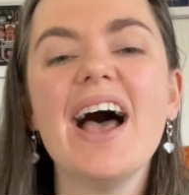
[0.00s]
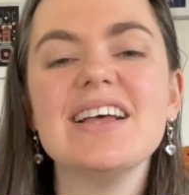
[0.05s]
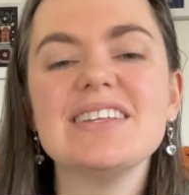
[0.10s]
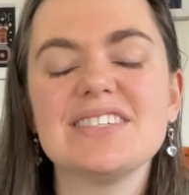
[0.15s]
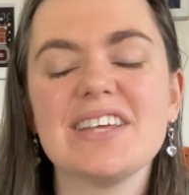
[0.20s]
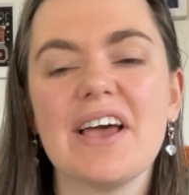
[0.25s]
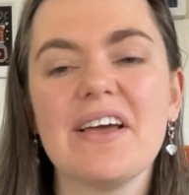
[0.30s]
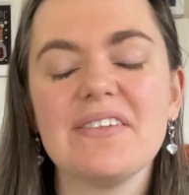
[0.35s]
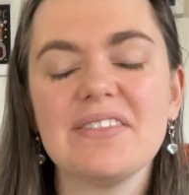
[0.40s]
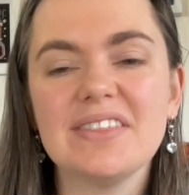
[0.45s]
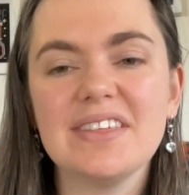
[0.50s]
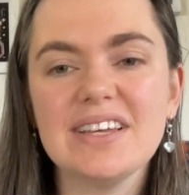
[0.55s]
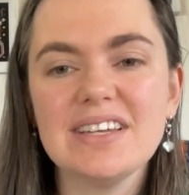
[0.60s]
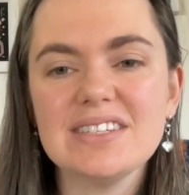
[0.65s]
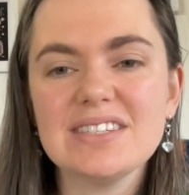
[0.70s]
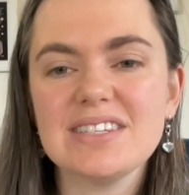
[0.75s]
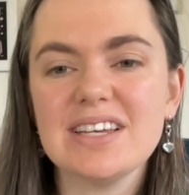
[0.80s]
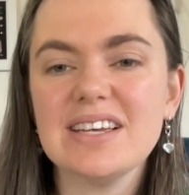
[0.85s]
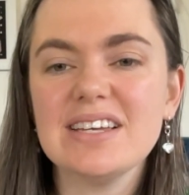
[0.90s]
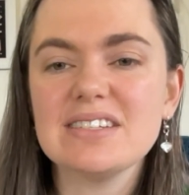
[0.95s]
So
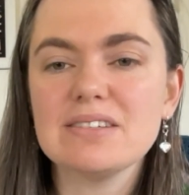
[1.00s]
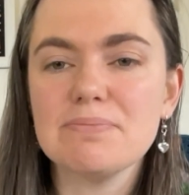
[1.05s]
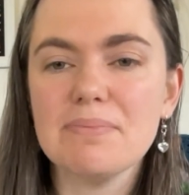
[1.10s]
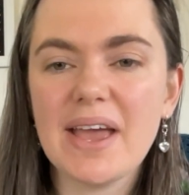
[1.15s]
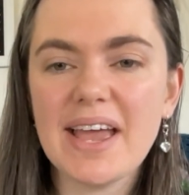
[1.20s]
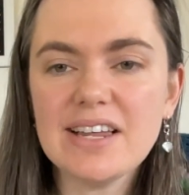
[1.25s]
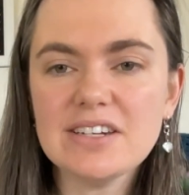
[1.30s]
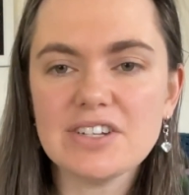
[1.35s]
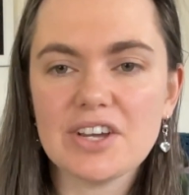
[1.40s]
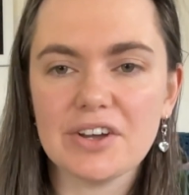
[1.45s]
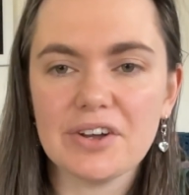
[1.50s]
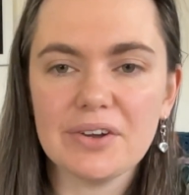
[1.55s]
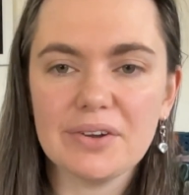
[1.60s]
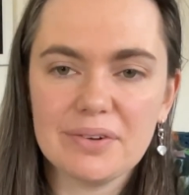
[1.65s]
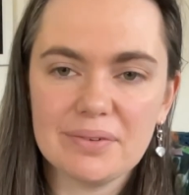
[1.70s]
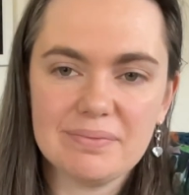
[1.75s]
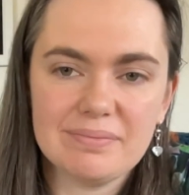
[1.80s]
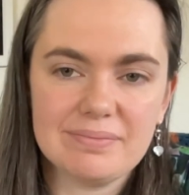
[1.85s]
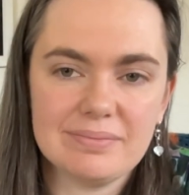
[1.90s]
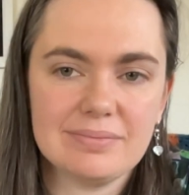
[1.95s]
this is Mando.
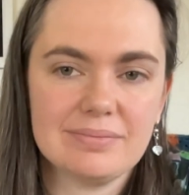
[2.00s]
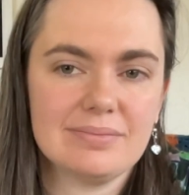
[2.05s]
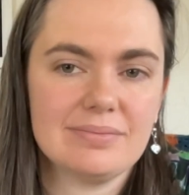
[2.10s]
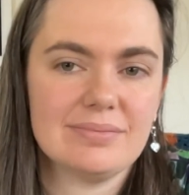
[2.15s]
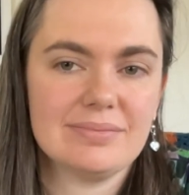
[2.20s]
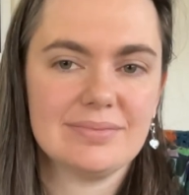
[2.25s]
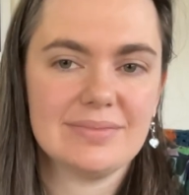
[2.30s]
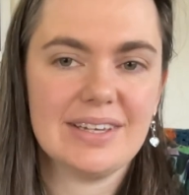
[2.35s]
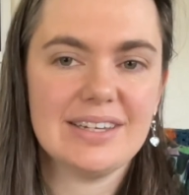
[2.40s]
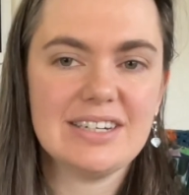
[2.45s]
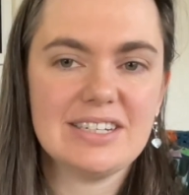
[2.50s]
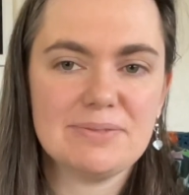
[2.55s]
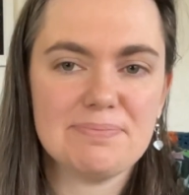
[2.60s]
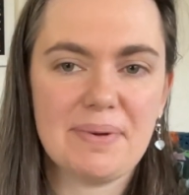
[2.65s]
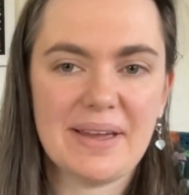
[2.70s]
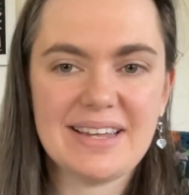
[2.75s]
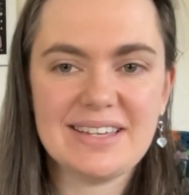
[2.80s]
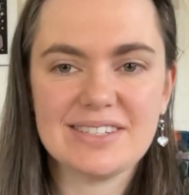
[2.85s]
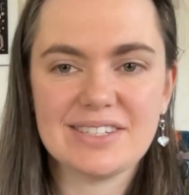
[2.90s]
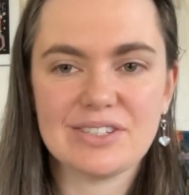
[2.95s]
It is
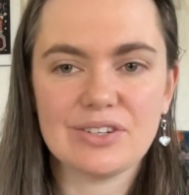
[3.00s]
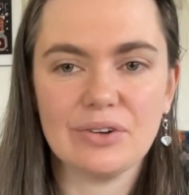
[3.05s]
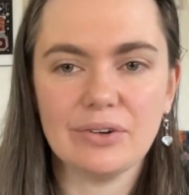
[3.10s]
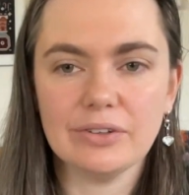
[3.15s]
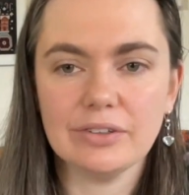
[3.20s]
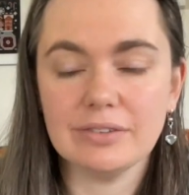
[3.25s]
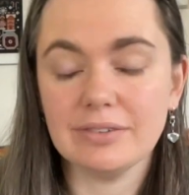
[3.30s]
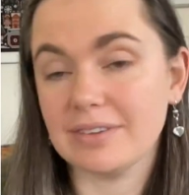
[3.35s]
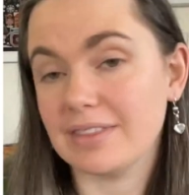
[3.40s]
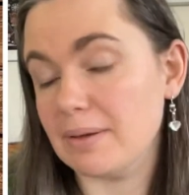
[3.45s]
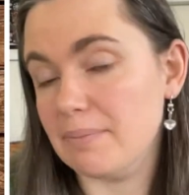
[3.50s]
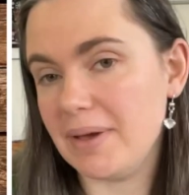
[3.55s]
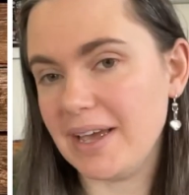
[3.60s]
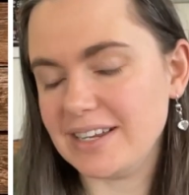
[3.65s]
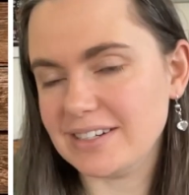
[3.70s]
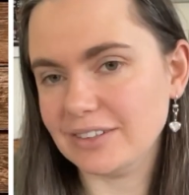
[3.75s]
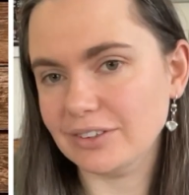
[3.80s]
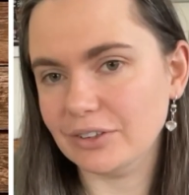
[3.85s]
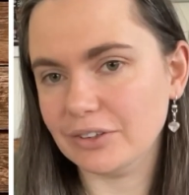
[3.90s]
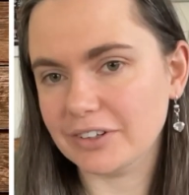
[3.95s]
based on The
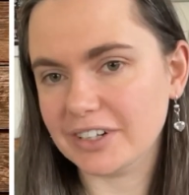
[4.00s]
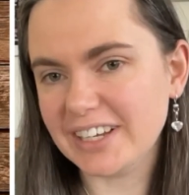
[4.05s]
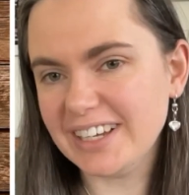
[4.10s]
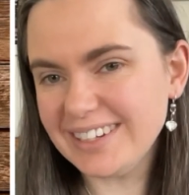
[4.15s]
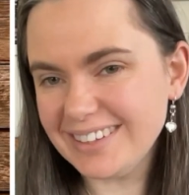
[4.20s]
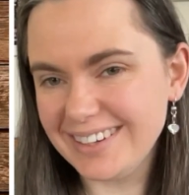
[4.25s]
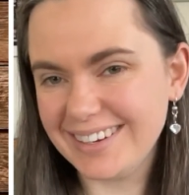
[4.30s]
Mandalorian.